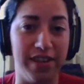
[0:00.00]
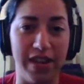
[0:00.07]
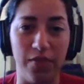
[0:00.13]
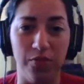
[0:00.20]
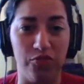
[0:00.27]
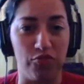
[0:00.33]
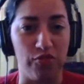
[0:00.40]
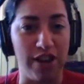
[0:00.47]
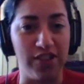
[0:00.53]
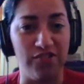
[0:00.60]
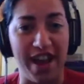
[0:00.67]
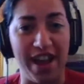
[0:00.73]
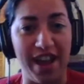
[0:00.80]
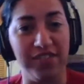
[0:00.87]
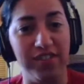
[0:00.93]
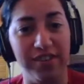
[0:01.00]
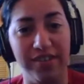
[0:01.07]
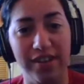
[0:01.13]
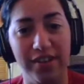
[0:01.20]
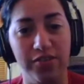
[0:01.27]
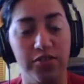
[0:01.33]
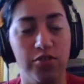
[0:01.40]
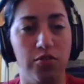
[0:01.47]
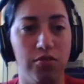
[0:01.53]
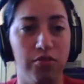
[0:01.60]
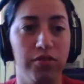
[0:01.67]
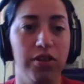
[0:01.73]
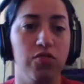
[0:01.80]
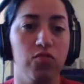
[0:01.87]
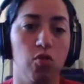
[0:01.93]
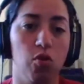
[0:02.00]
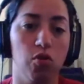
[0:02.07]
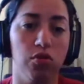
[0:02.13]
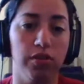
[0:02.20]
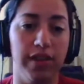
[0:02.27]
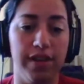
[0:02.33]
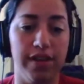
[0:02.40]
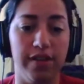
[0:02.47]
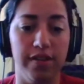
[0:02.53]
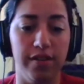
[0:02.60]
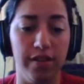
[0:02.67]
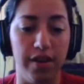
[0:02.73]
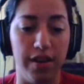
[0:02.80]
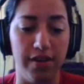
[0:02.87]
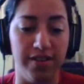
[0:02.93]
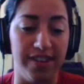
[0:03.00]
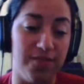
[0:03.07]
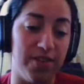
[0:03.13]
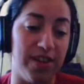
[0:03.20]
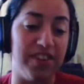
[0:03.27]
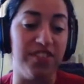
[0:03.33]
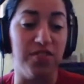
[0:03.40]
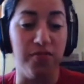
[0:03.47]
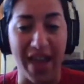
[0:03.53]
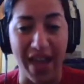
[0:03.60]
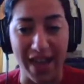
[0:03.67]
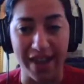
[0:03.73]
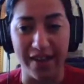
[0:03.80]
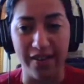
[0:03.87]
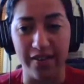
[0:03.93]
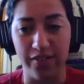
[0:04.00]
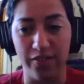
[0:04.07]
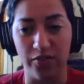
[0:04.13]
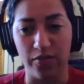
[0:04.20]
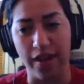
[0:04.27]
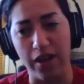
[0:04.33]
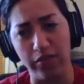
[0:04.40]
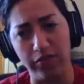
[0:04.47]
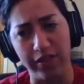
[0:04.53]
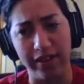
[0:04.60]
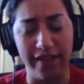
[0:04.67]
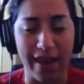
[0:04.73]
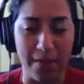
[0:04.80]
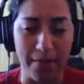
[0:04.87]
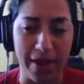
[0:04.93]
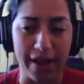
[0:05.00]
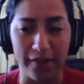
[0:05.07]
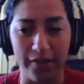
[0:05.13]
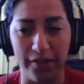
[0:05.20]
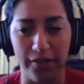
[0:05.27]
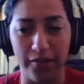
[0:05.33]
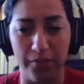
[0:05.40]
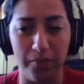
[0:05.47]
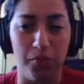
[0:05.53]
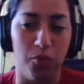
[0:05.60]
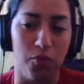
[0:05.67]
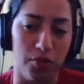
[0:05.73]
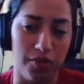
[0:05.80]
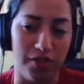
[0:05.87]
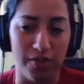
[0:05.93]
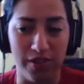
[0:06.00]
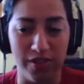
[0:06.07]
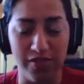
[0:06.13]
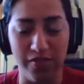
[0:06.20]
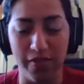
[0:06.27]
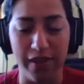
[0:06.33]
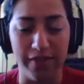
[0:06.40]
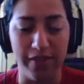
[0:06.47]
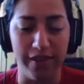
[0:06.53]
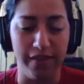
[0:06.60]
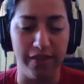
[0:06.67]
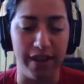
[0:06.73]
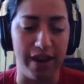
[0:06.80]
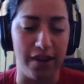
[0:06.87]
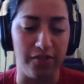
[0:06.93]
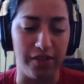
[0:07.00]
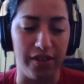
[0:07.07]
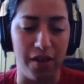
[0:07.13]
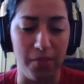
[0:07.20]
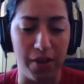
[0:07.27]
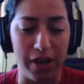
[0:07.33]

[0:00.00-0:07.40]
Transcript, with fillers: of the day was Drake Jackson. He's an early enrollee, defensive end, sort of outside linebacker, more defensive end than outside